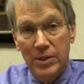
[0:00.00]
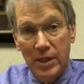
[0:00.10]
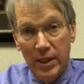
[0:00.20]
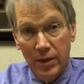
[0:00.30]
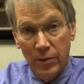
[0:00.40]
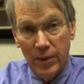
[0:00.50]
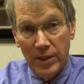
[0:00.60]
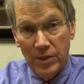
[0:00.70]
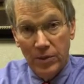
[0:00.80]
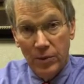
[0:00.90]
I like the way
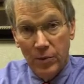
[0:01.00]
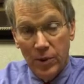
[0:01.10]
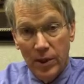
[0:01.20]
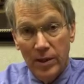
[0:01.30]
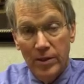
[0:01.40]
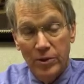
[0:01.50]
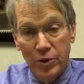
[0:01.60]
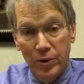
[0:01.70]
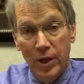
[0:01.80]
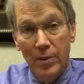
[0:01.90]
it's going to work, they'll
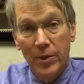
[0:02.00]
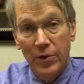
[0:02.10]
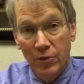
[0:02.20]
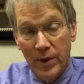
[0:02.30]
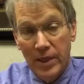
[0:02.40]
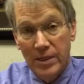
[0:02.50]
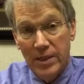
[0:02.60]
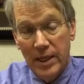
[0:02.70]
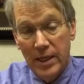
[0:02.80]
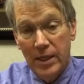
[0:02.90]
show you how many trays
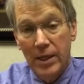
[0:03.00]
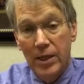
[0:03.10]
that